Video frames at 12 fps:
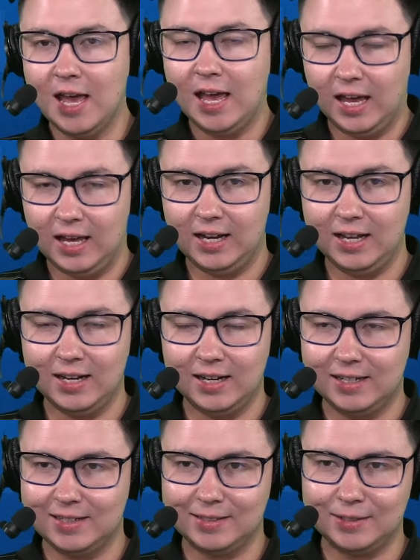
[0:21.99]
And it
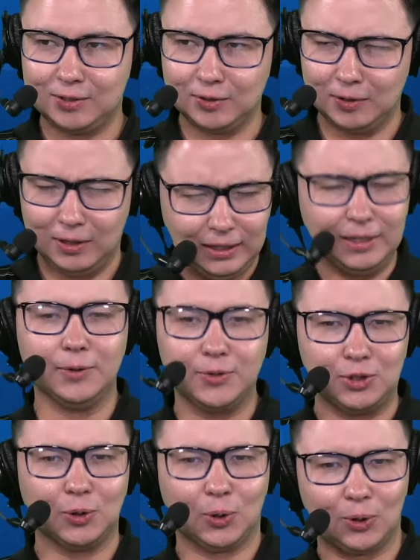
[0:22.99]
is a little
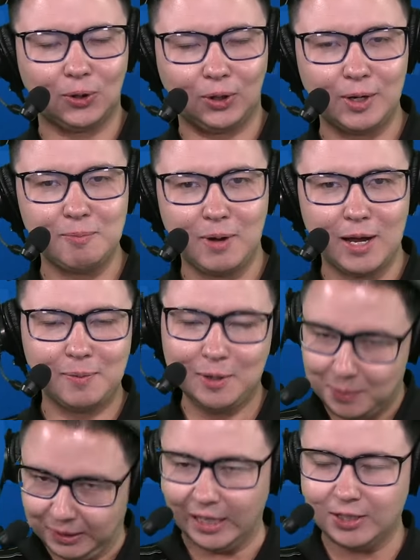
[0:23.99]
too early, maybe,
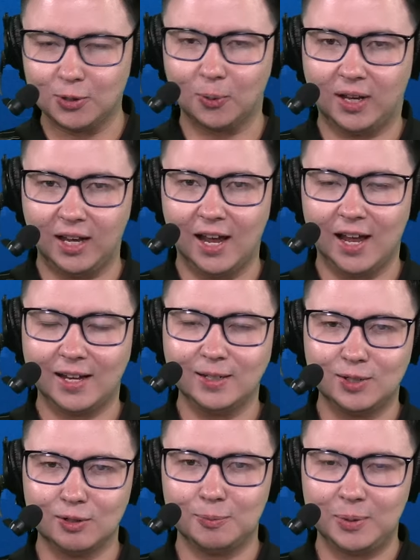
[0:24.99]
but that's okay
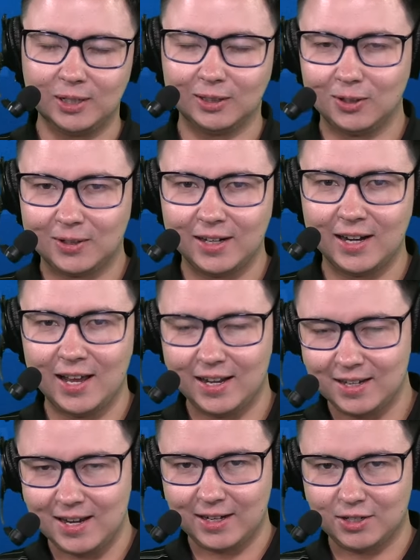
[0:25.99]
to be looking ahead
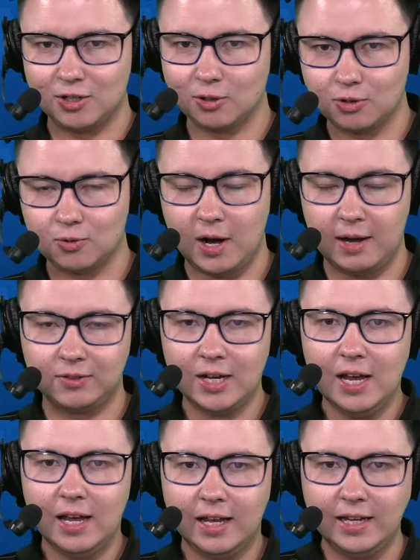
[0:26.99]
to next year's draft.
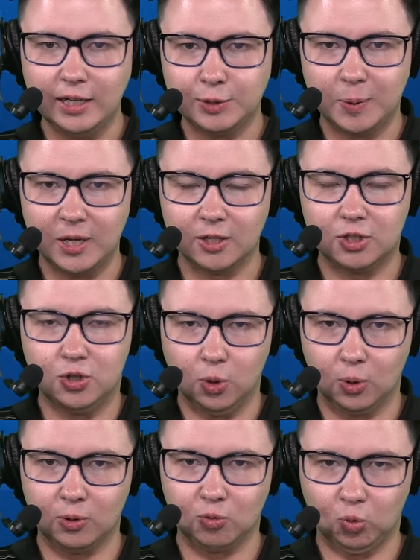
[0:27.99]
ESPN's
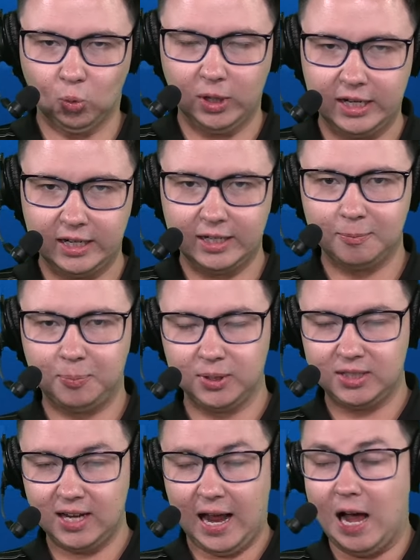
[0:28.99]
Jordan Reid put
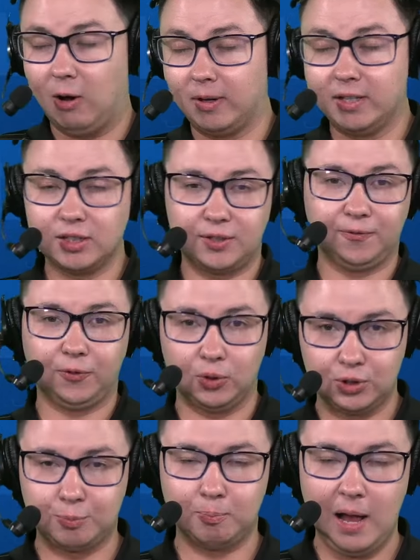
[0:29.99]
out his
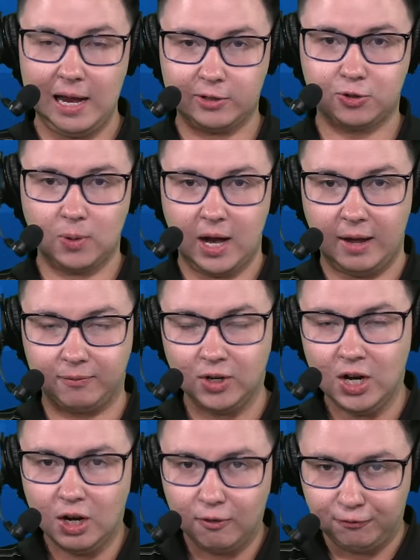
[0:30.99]
first mock draft
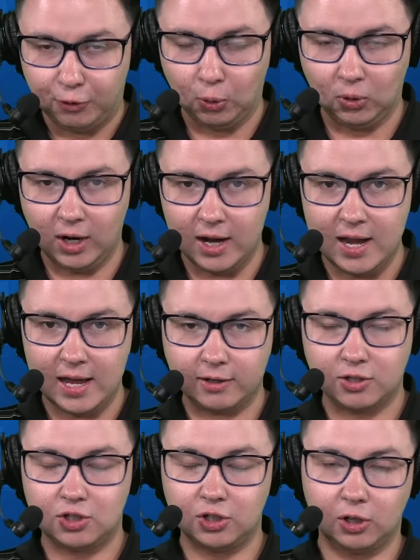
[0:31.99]
for
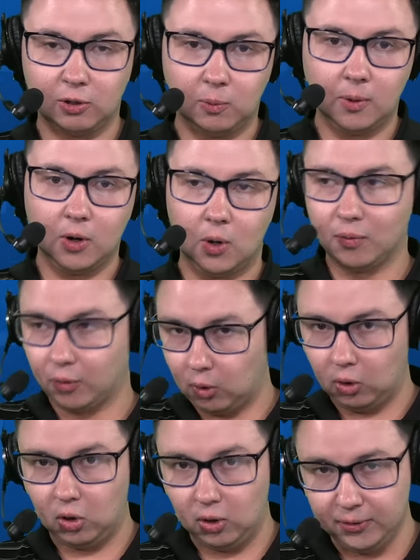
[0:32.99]
next year. We'll go over
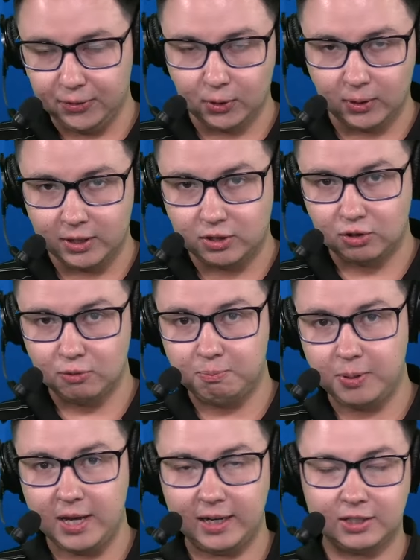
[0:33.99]
all 32
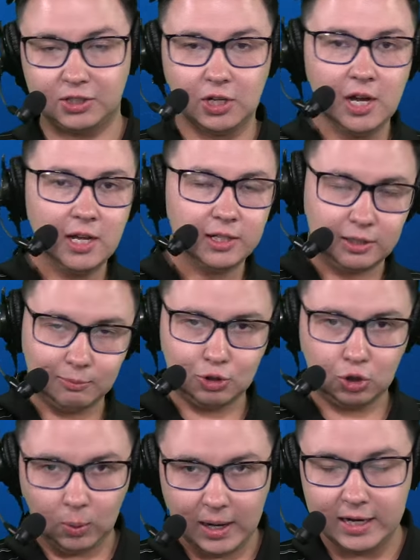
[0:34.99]
picks some
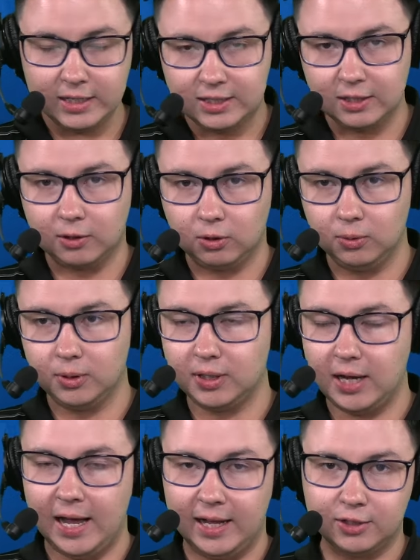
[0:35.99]
trades included
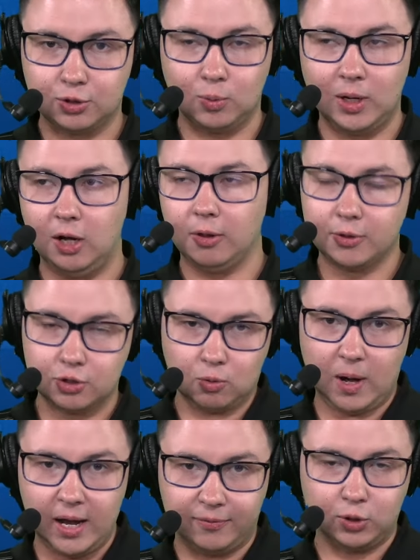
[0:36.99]
as well. The
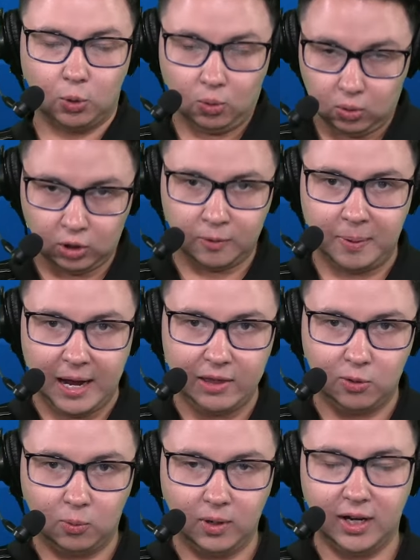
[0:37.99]
draft order, by
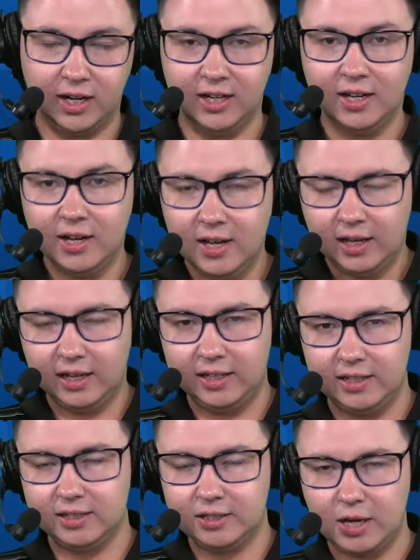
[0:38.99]
the way,
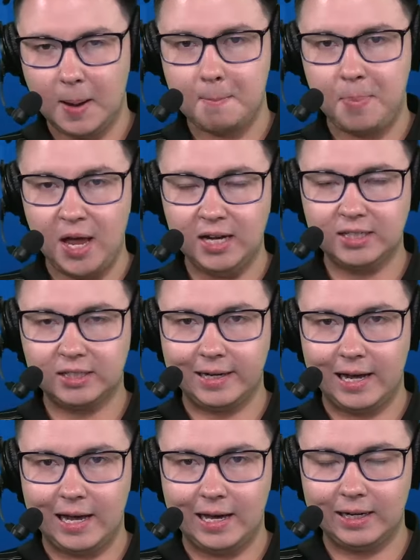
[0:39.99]
is based
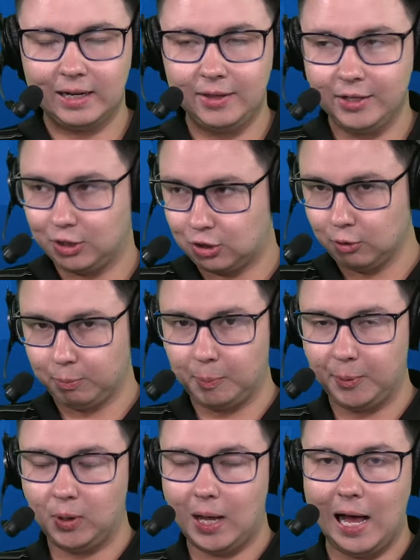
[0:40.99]
on the Super
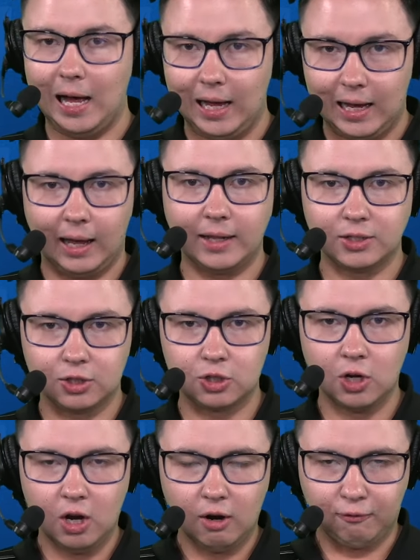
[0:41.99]
Bowl odds
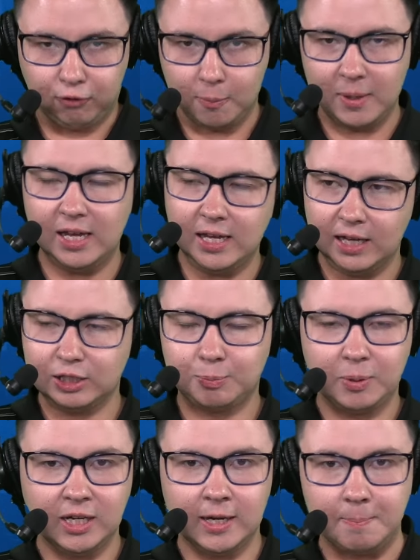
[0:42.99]
from
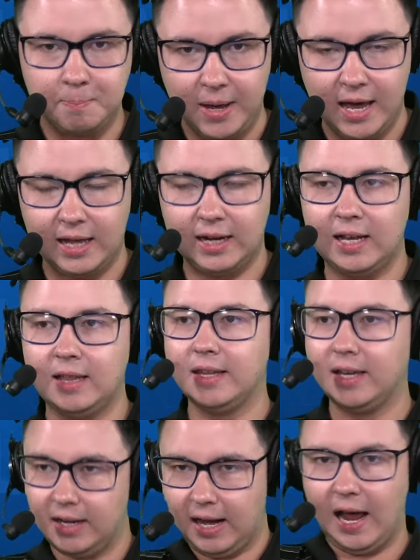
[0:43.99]
ESPN Bet and
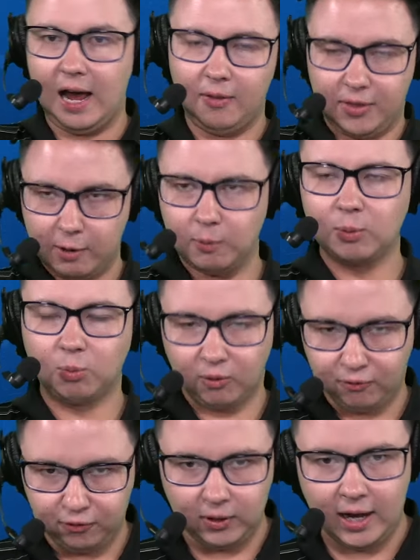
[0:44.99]
then how they would
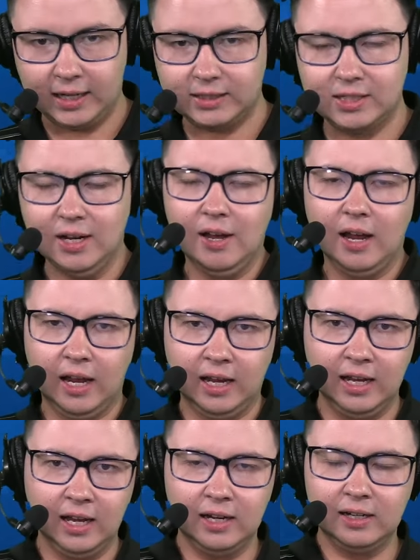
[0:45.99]
reflect
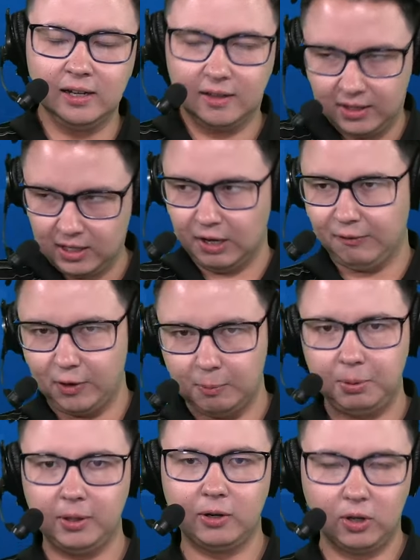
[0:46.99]
in the NFL
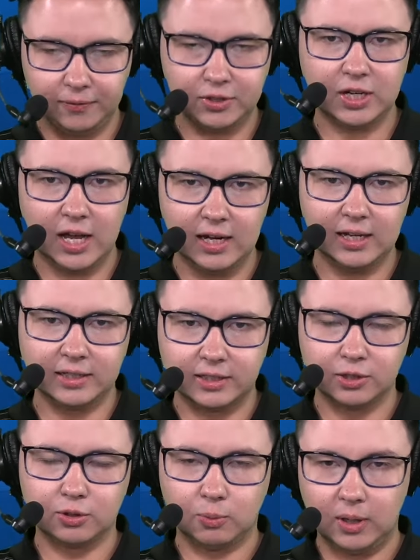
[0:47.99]
playoff standings
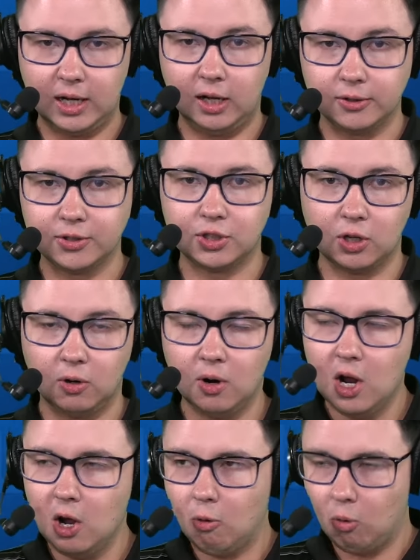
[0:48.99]
as well. So
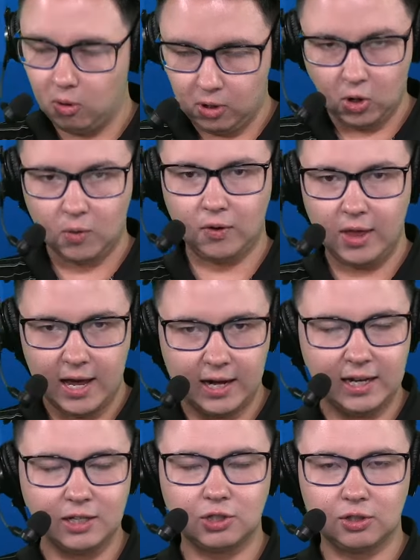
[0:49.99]
we'll go over
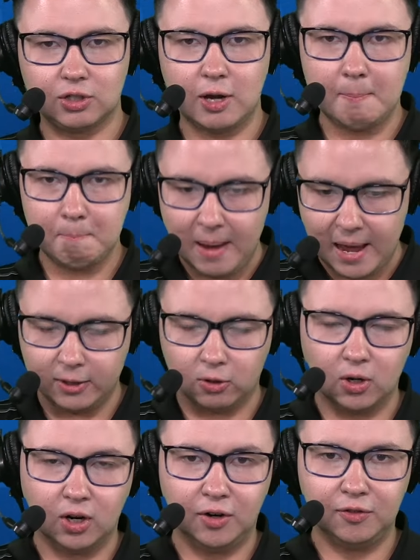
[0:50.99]
that in just a matter
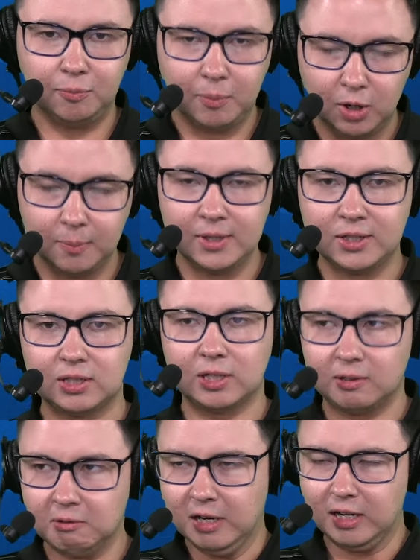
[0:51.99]
of moments
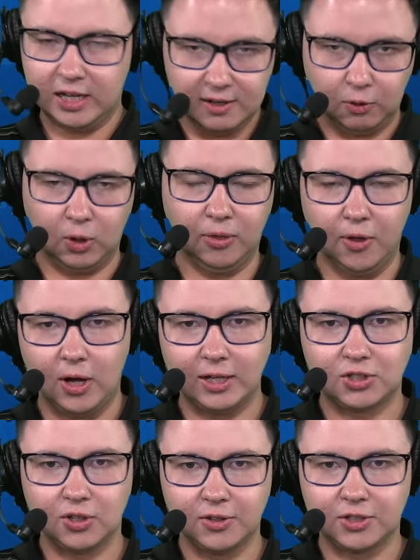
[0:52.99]
and give our
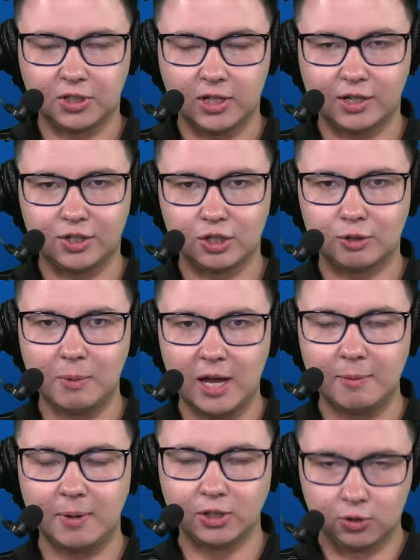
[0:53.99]
thoughts on the selections
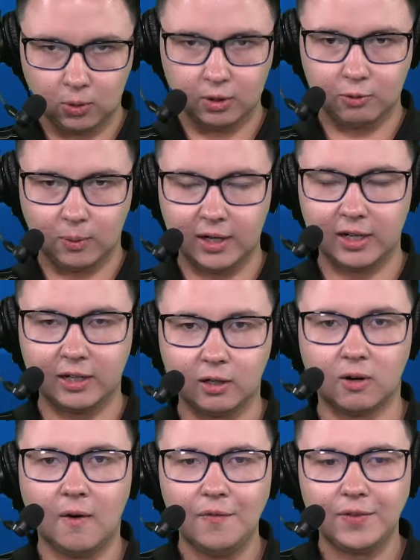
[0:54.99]
made by Jordan Reid
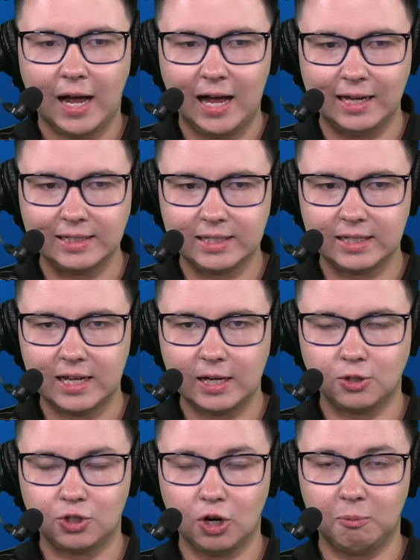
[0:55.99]
here on today's
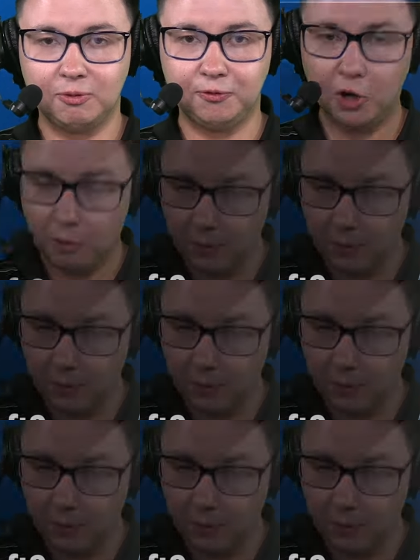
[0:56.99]
show. Before